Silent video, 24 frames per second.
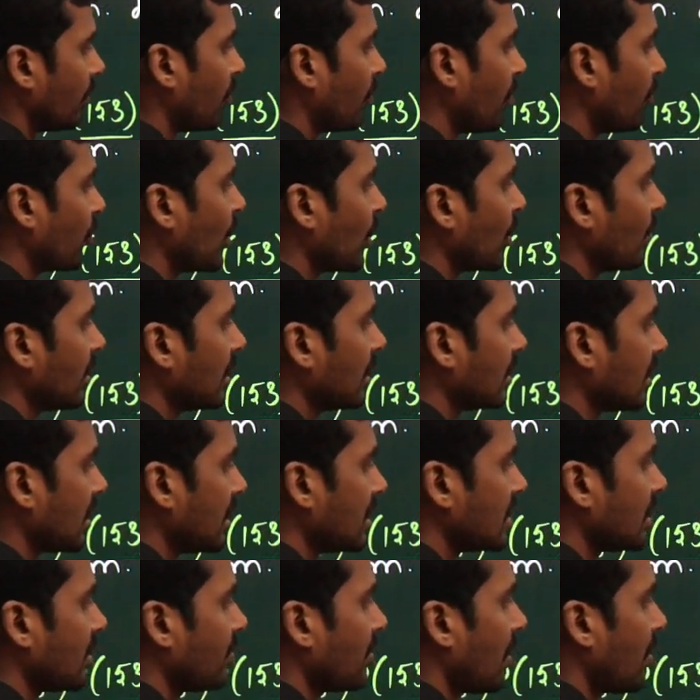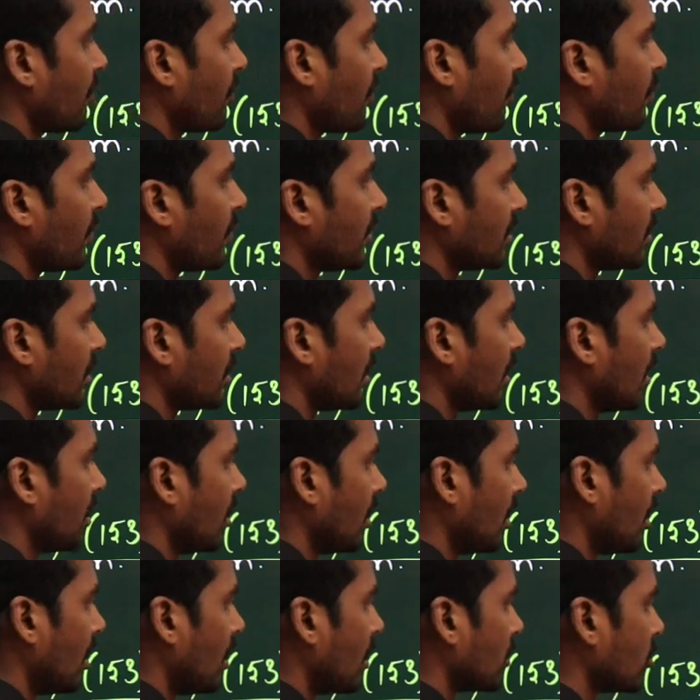51 3s are
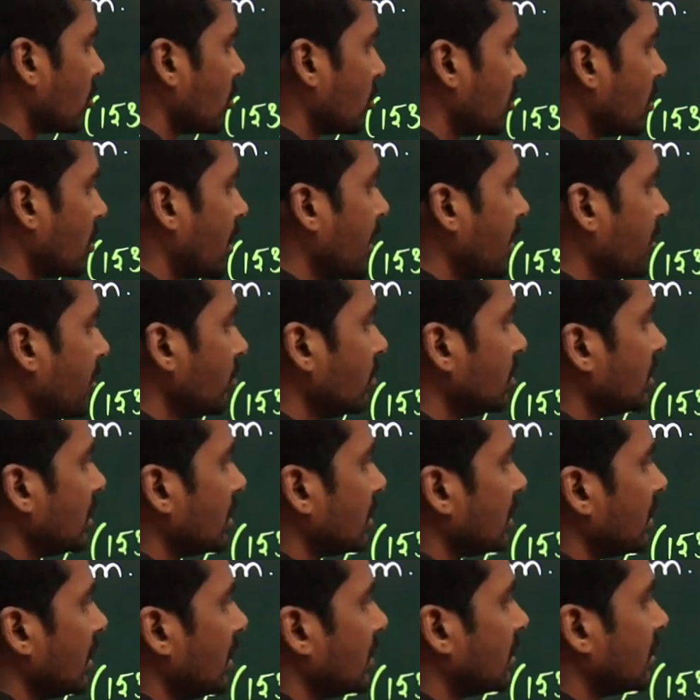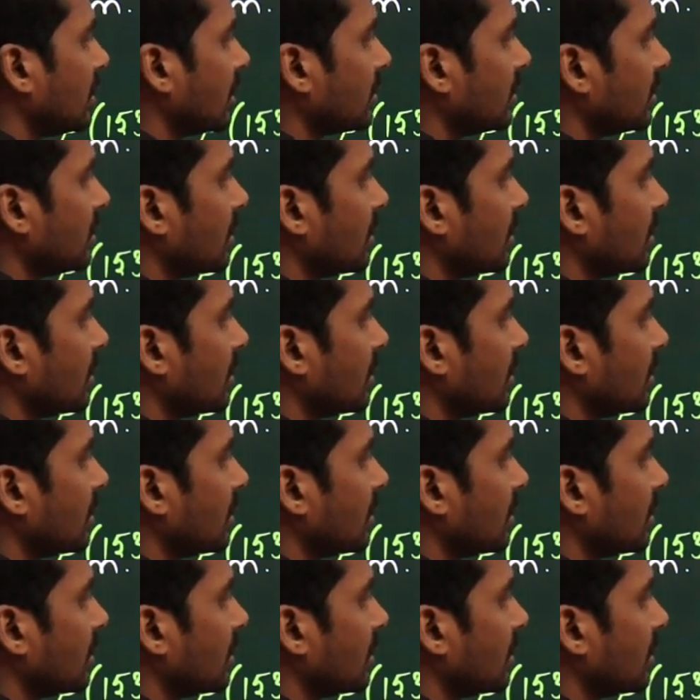153. So 3 2s are 6, 6